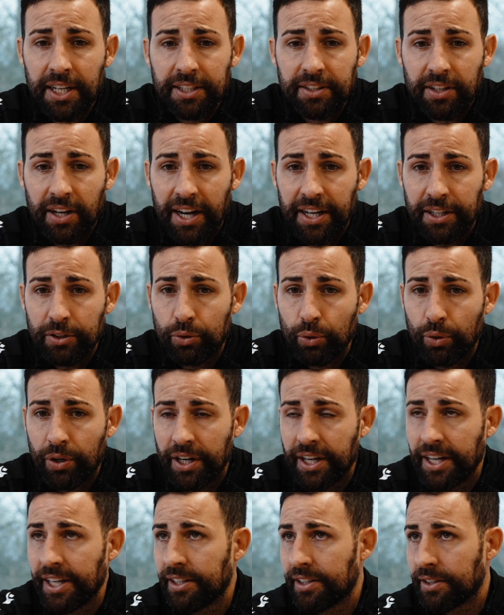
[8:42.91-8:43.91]
trying to
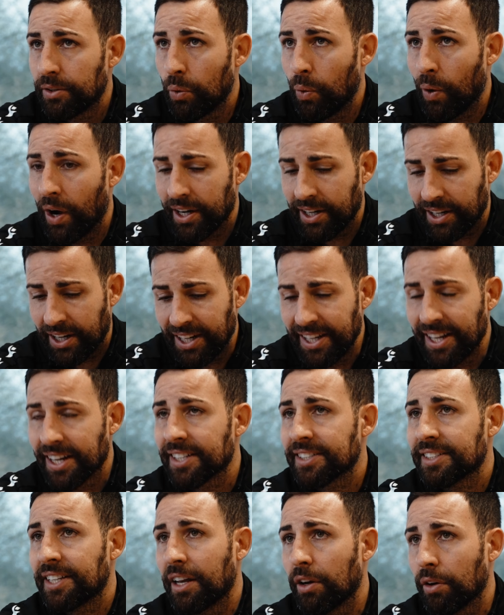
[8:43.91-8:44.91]
create one clear
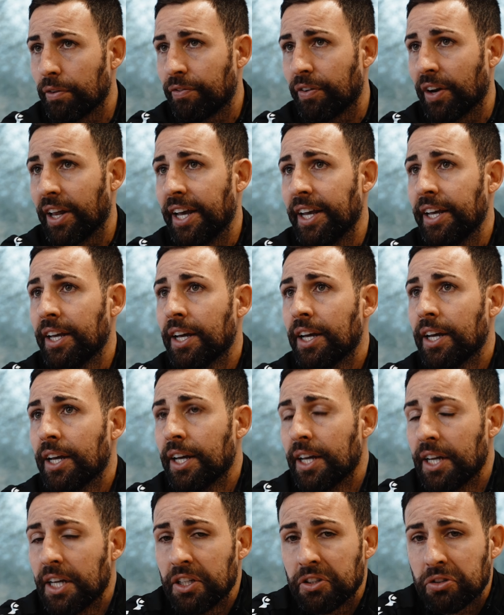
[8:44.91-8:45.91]
style of play.
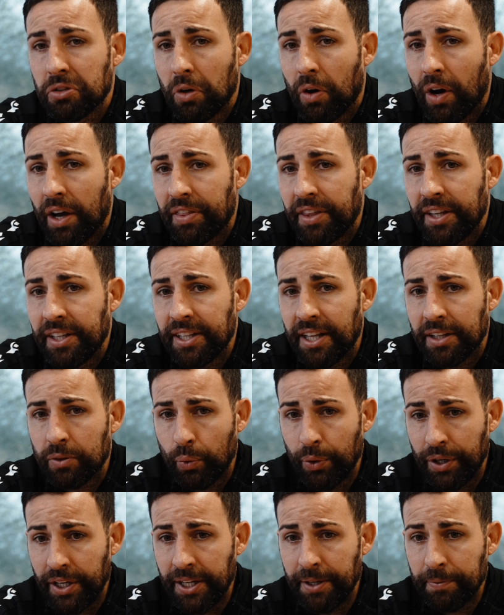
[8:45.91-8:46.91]
So I think that
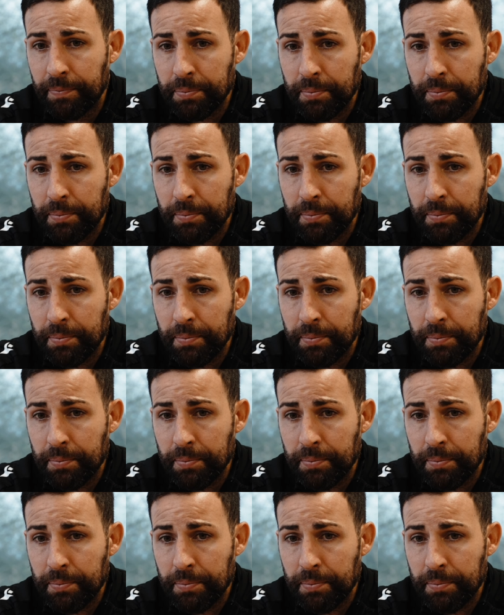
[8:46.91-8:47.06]
we